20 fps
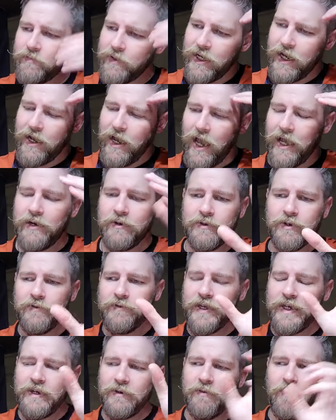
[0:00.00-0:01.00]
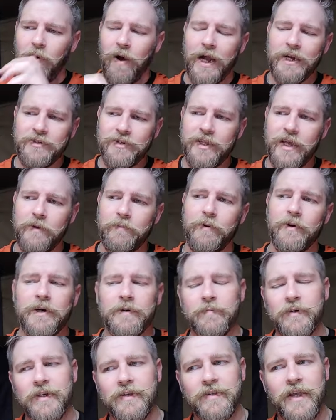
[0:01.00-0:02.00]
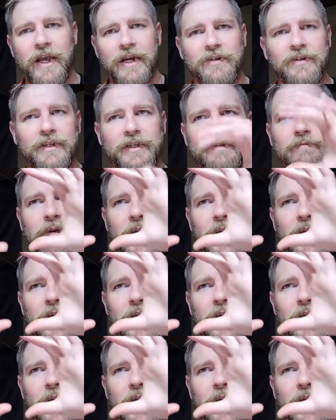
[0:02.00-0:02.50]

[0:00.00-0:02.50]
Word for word: but I, I, don't know if they didn't watch that part because I actually